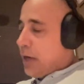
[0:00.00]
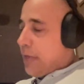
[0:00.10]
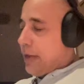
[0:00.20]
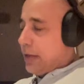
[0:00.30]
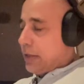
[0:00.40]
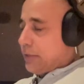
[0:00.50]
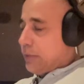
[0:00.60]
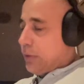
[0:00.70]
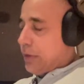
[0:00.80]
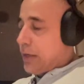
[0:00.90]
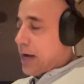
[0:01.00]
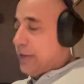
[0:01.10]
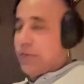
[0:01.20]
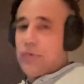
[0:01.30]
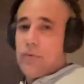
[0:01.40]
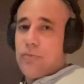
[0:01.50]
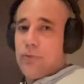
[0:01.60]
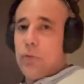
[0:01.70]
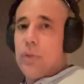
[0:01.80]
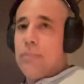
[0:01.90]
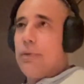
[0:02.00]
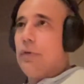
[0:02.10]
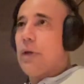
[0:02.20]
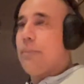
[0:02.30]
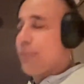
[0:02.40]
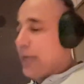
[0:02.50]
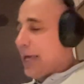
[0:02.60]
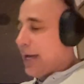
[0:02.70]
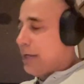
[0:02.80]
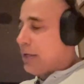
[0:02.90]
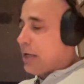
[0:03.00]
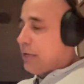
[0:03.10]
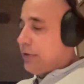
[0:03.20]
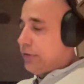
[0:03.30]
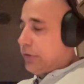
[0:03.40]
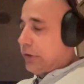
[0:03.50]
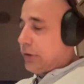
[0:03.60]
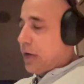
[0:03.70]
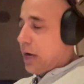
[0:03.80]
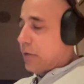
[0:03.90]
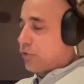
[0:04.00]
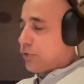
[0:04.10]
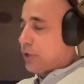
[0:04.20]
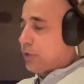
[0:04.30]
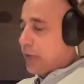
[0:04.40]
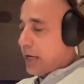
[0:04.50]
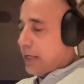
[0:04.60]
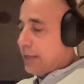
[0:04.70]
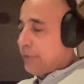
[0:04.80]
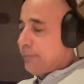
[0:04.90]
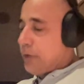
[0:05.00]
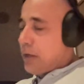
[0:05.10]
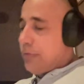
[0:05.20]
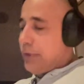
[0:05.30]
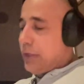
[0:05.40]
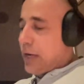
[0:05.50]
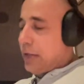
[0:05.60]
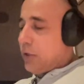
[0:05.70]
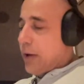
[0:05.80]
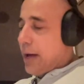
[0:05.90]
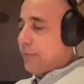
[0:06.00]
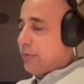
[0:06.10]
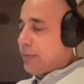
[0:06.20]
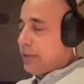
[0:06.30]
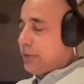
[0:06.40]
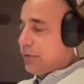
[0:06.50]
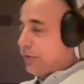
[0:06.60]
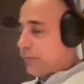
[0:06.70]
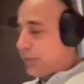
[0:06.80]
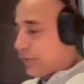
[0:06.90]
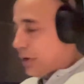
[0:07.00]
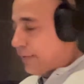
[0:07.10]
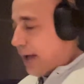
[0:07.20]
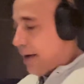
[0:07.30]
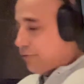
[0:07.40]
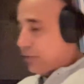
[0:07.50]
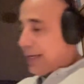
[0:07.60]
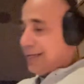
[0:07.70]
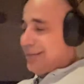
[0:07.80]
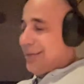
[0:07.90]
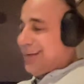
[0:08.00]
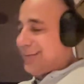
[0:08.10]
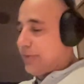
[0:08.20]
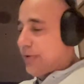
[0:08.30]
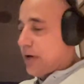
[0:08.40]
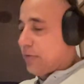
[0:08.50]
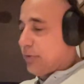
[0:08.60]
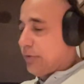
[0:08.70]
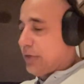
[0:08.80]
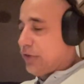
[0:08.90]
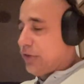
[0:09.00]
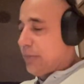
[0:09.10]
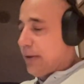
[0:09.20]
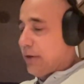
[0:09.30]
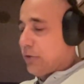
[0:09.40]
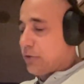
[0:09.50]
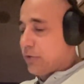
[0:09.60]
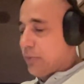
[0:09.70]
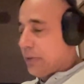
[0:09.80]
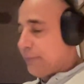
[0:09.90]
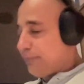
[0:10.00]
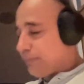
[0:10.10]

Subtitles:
And then when the chylous fluid buildup began, they started octreotide. The chylo-abdomen resolved after 8 days of hospitalization and medical treatment.